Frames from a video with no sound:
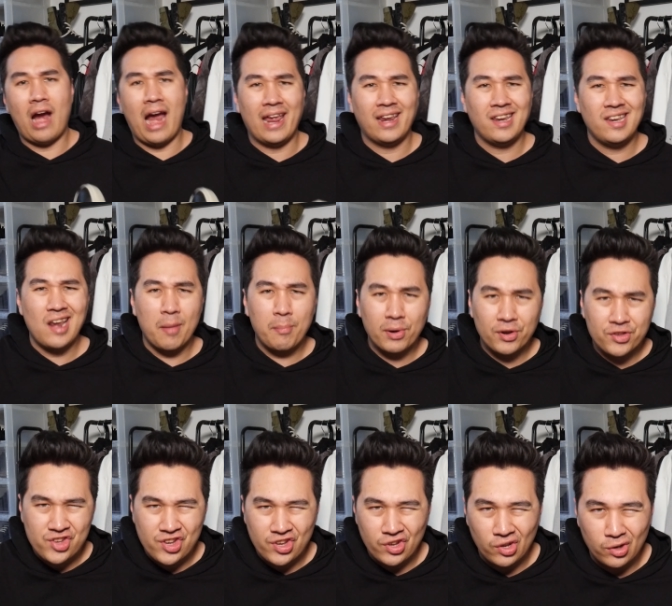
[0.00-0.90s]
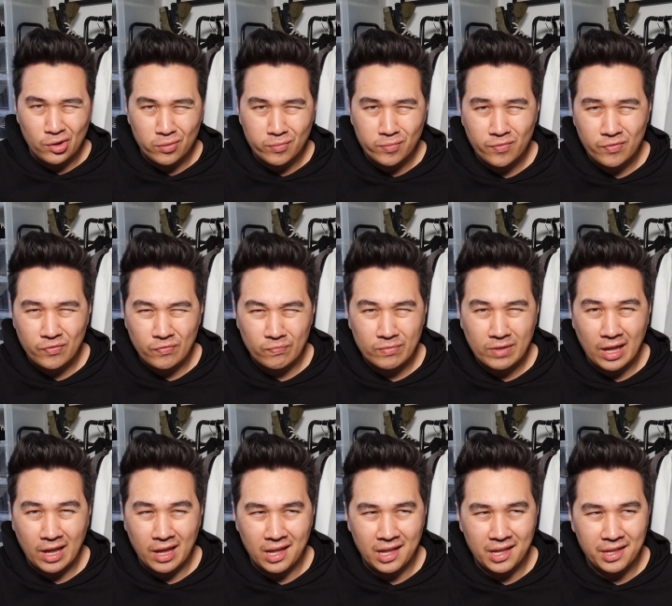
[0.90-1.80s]
right, number two,
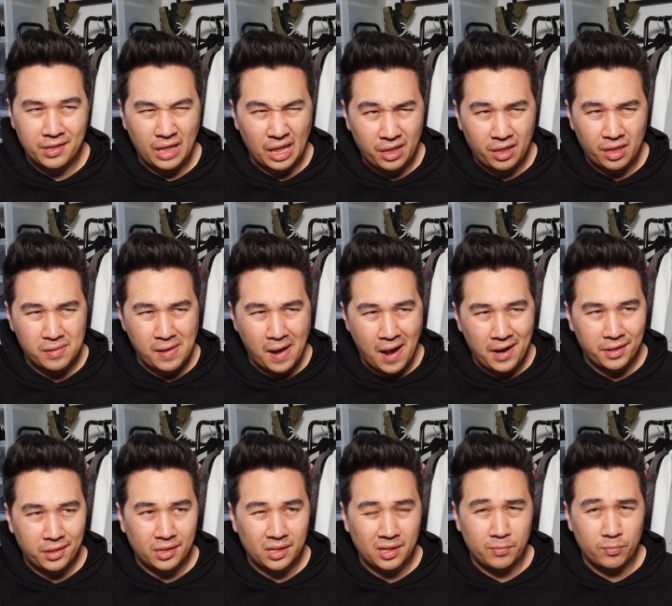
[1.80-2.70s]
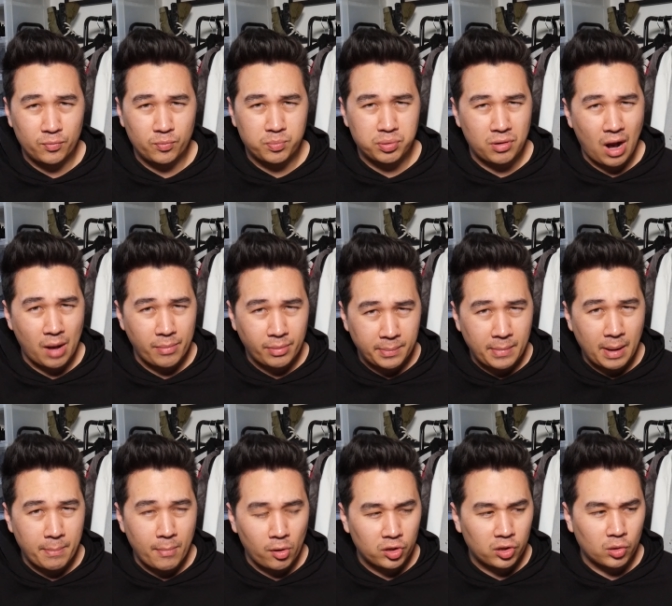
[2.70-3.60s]
because this is honestly probably my
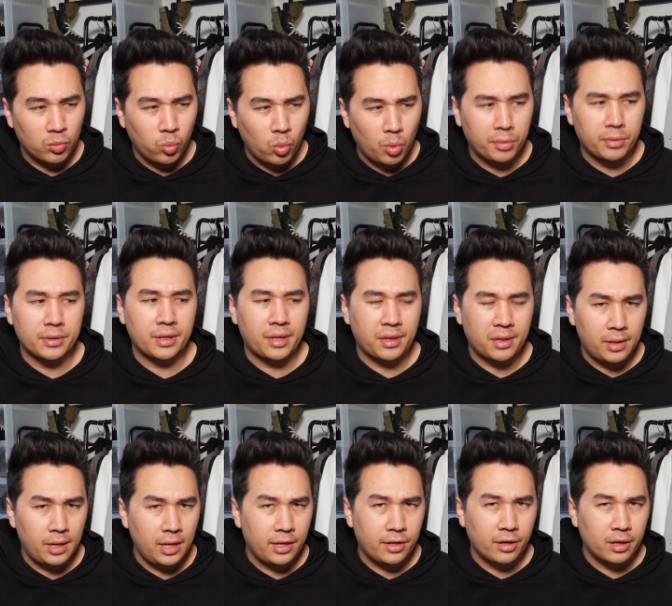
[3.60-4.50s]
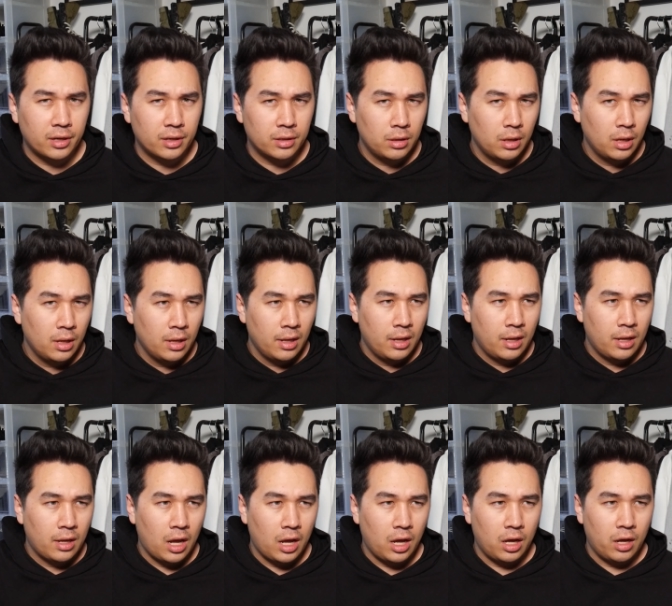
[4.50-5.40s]
most worn sneaker
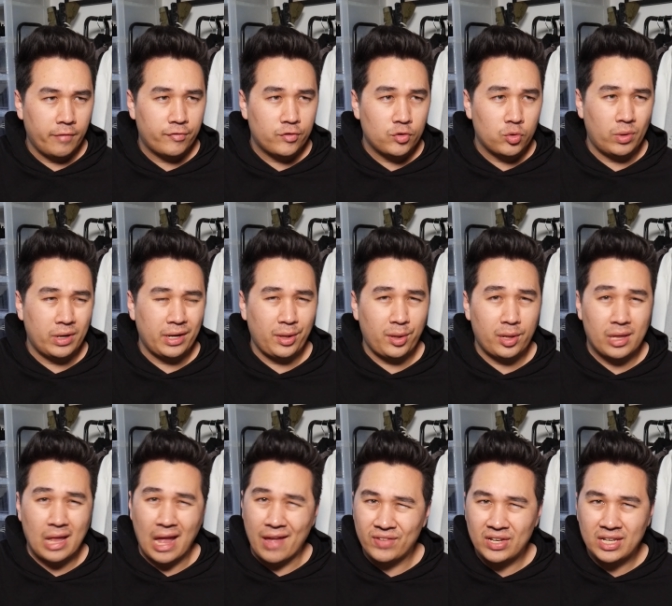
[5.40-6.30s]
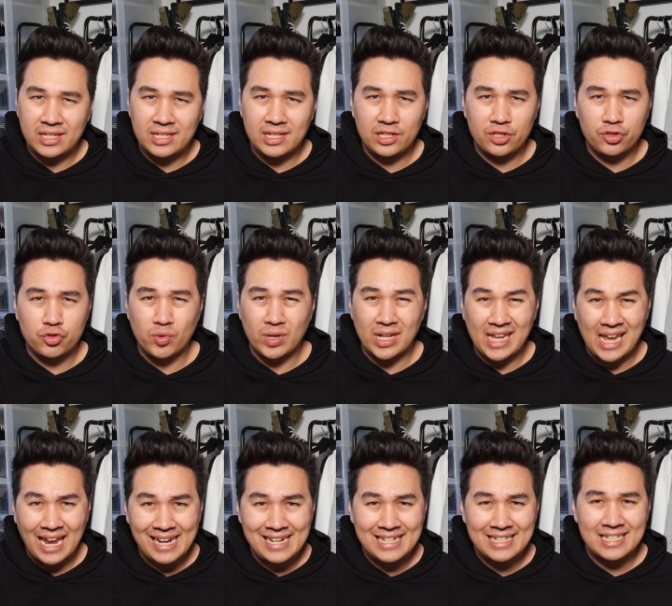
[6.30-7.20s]
of twenty seventeen, twenty
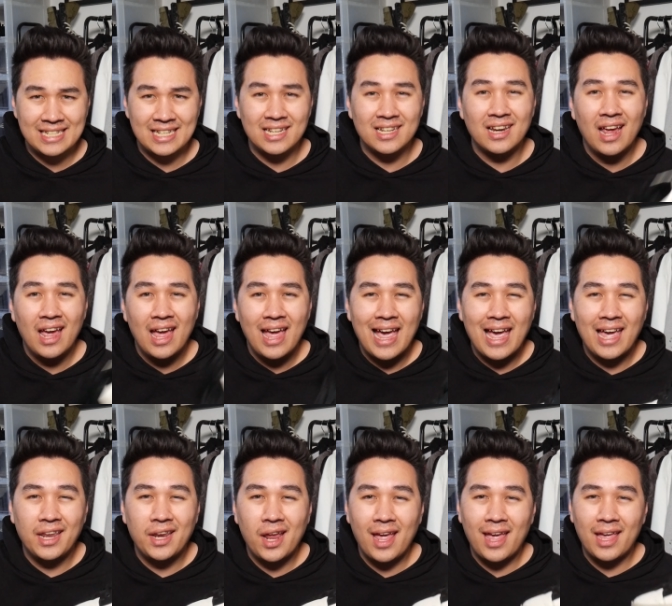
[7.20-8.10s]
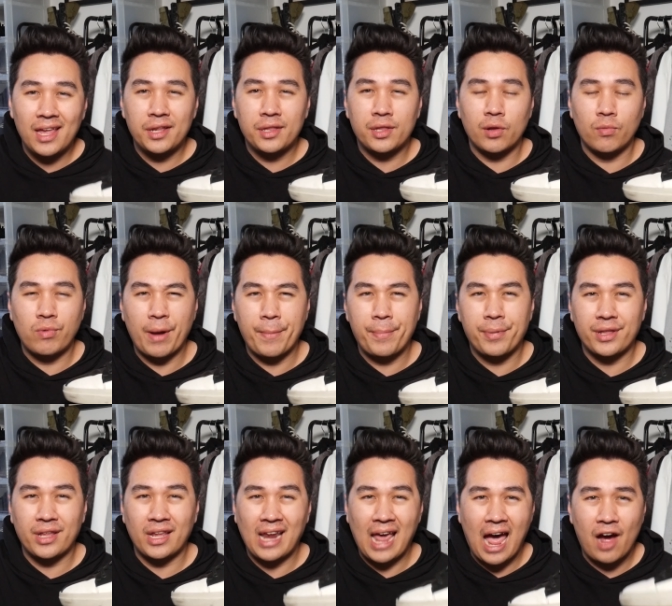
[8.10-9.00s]
eighteen, and that is the
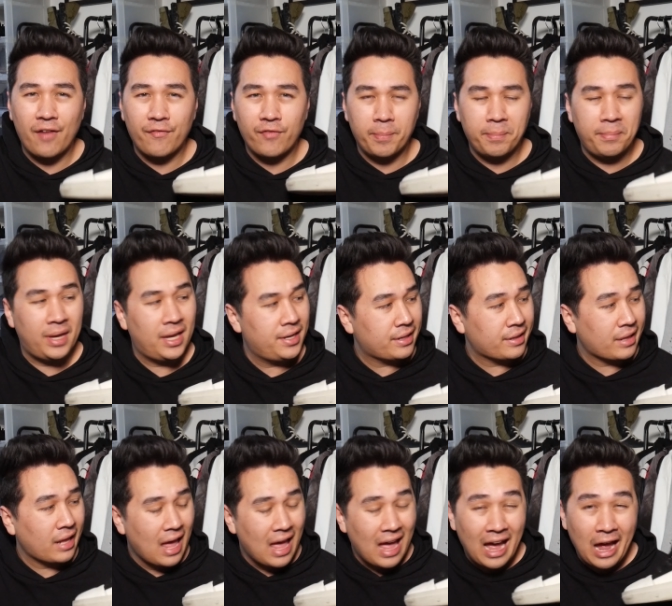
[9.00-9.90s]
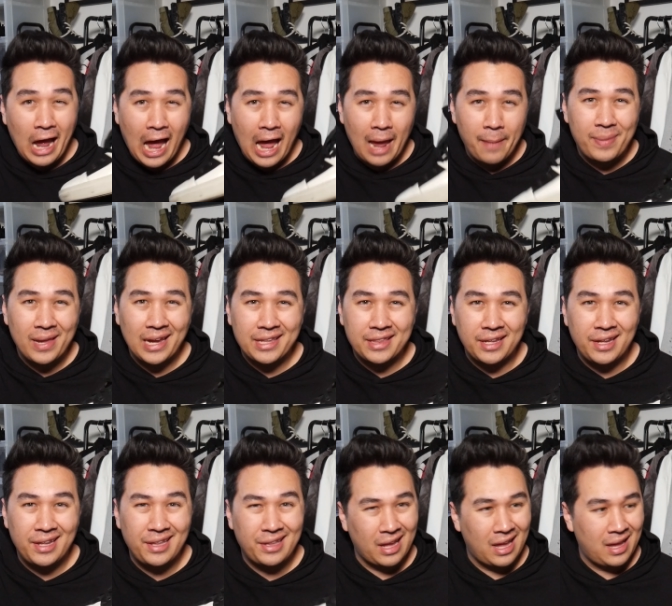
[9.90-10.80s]
Represent Alpha Mids. I picked
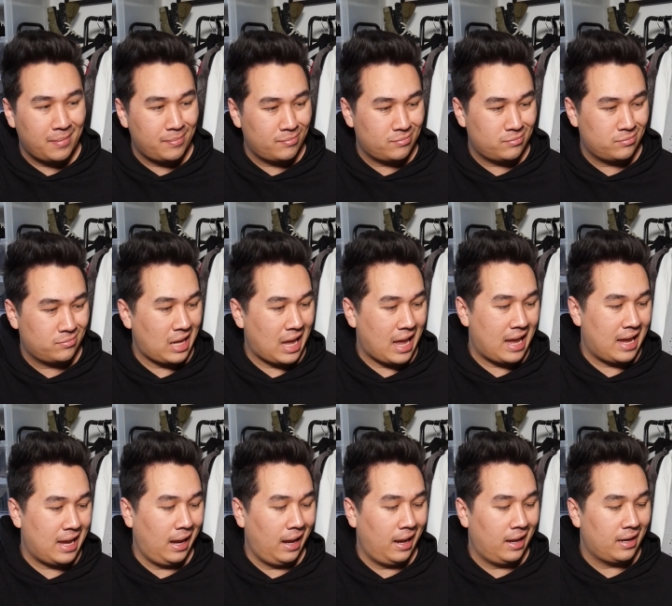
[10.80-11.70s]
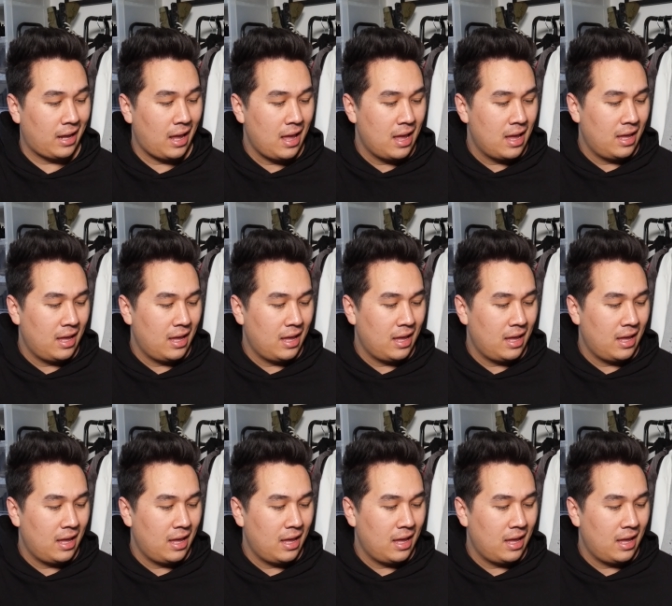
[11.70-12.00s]
these up, and